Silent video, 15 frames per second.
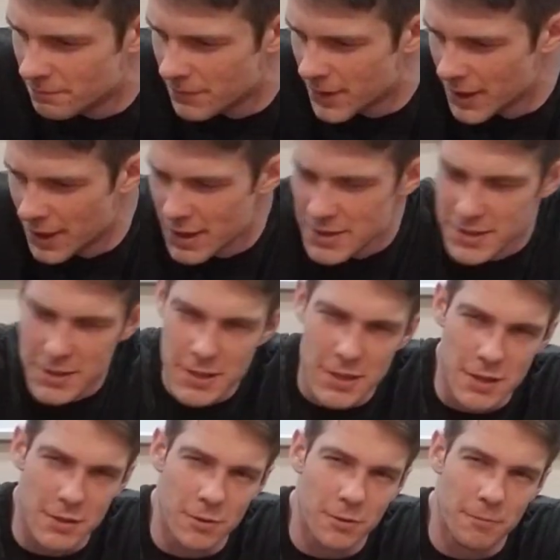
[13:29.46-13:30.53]
And I see
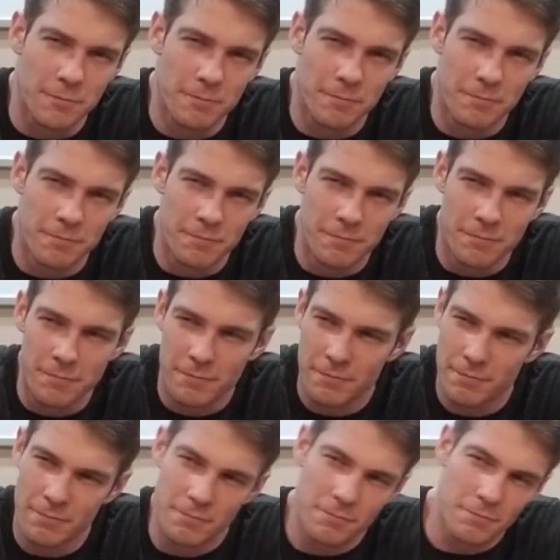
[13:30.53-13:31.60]
you
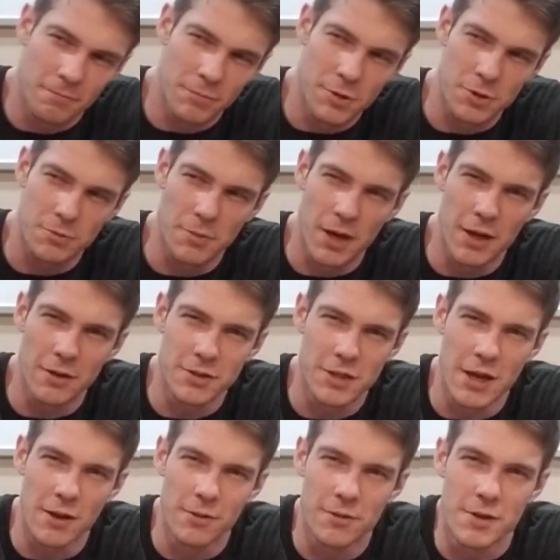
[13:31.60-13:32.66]
2 miles
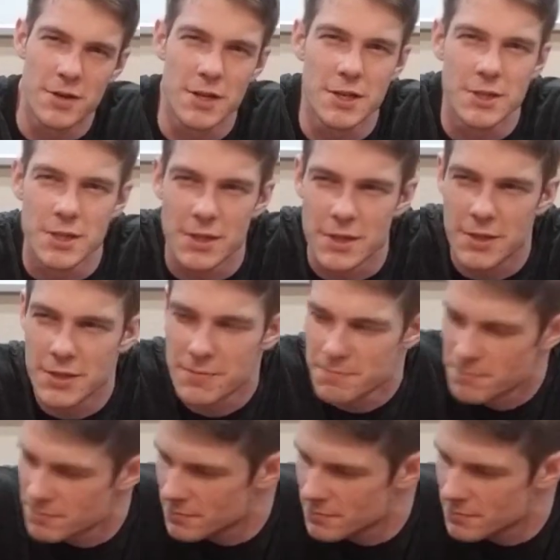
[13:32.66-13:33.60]
out in the distance